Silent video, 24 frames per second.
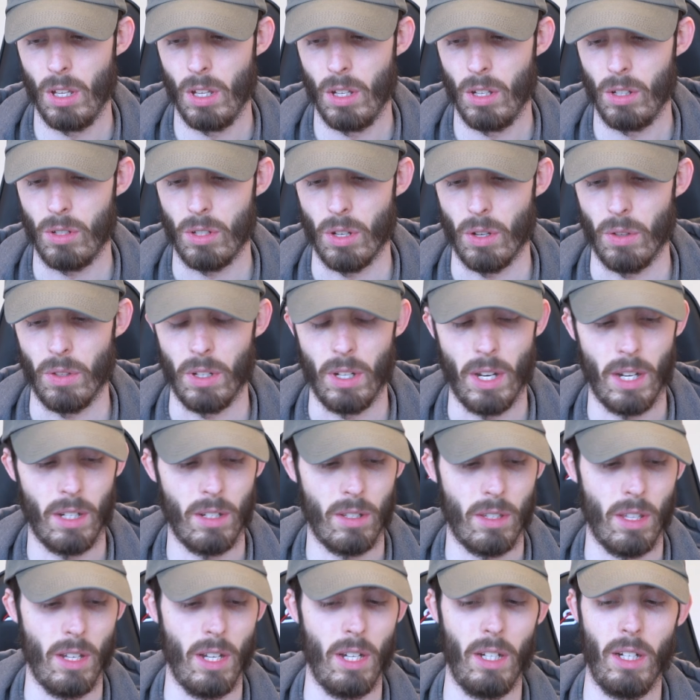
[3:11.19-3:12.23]
So the
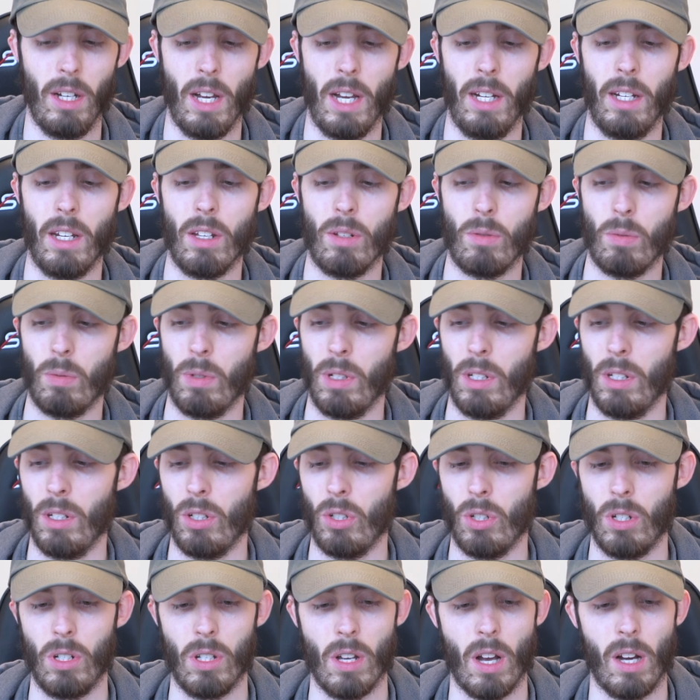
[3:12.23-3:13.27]
next thing, I guess we
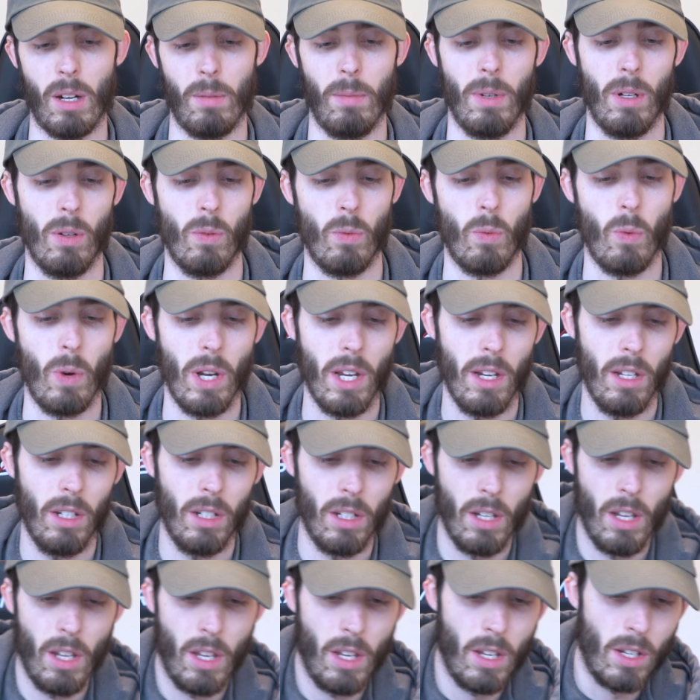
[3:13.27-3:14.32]
should talk about weight.
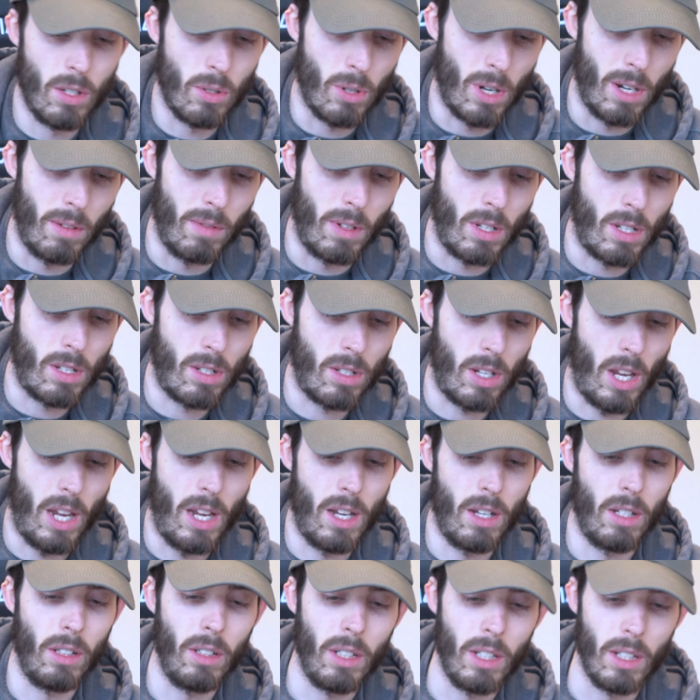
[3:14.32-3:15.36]
So I have a
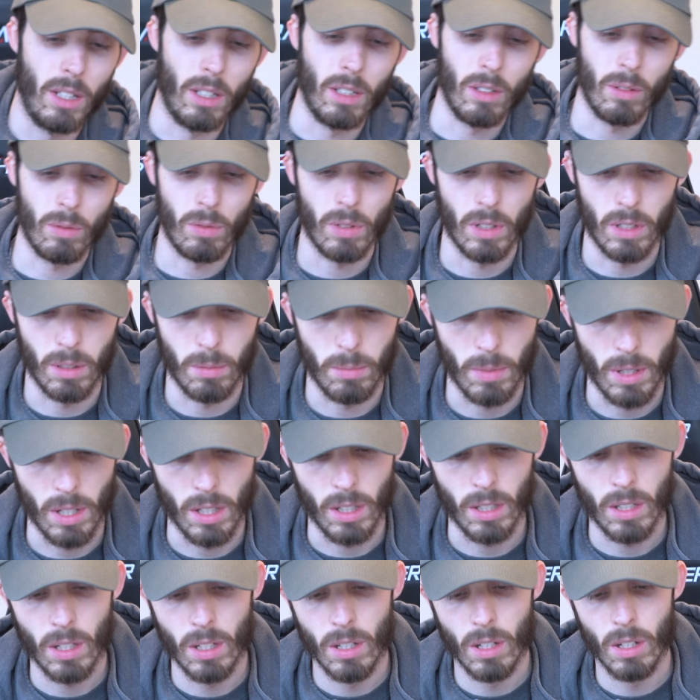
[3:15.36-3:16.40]
scale here in front of
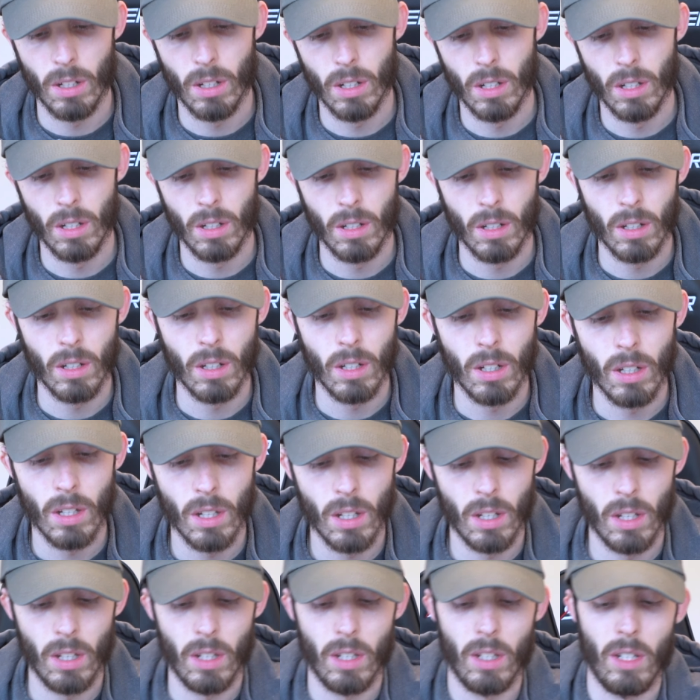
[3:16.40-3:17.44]
me,
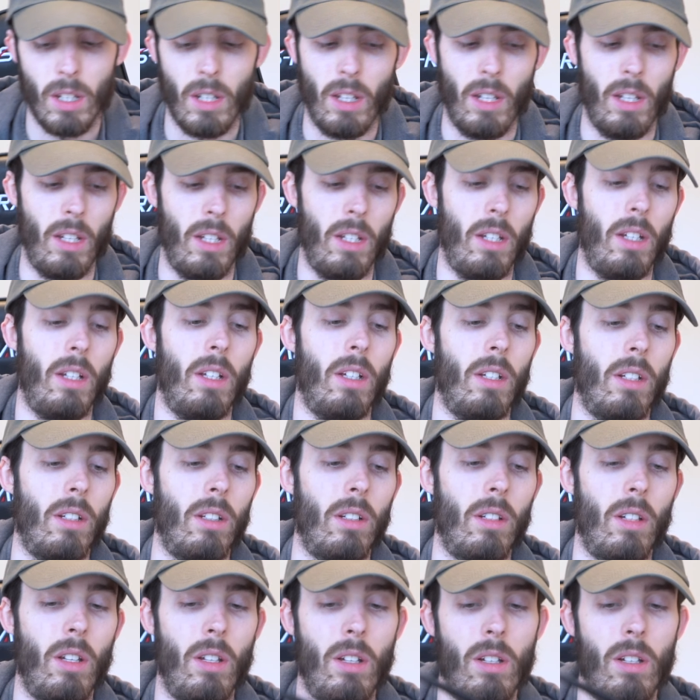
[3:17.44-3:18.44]
and